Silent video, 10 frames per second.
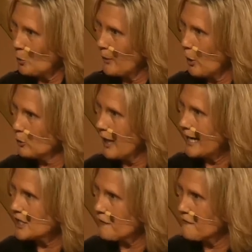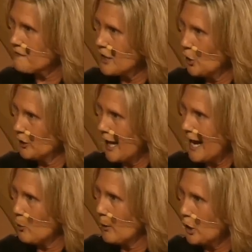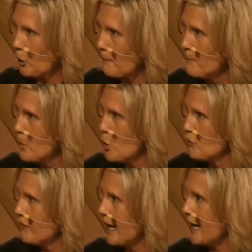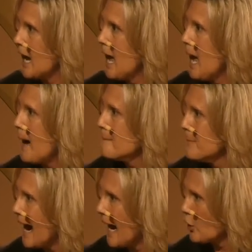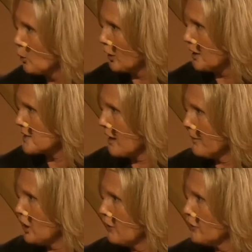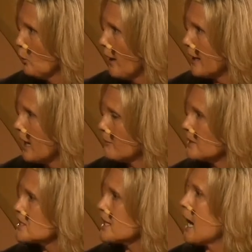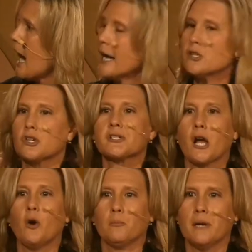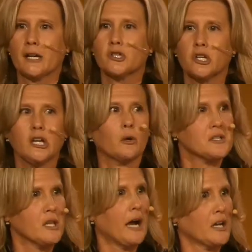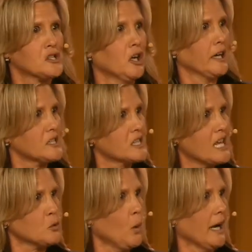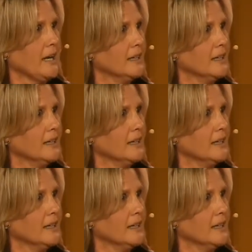We don't like to feel like we are moving backwards. How many of you wake up and say, I just hope next year is not as good as this one?